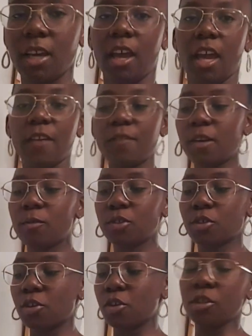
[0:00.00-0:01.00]
if anyone's
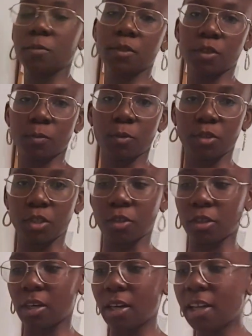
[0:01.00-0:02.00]
got a Goodman's
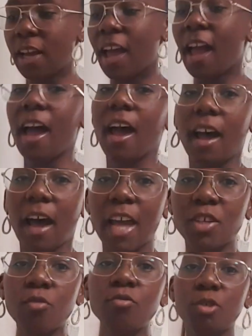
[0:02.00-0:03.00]
multi-cooker, I
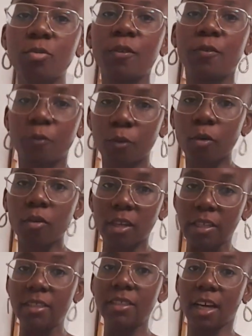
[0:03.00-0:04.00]
don't do a full
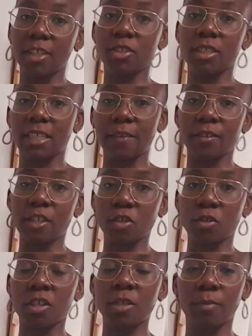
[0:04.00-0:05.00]
clean as soon as I finish
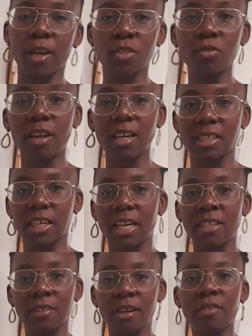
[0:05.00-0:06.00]
cooking, but I do like to
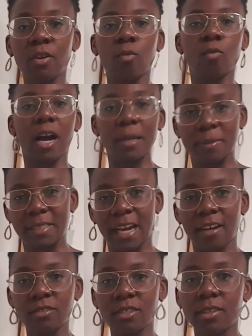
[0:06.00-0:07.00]
kind of give it a wipe
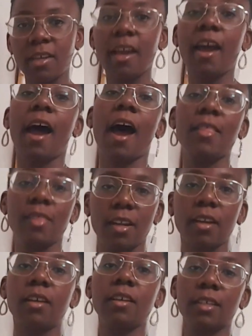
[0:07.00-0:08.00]
down and
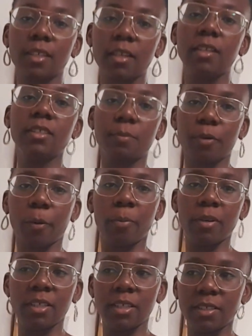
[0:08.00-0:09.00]
then clean it
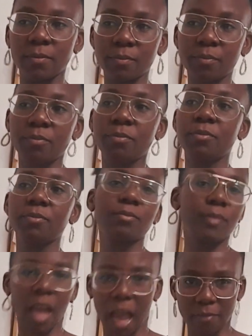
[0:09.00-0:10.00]
properly
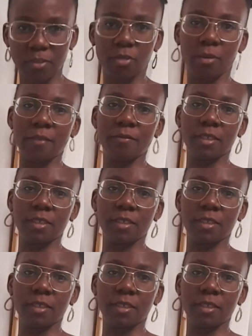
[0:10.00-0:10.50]
after I've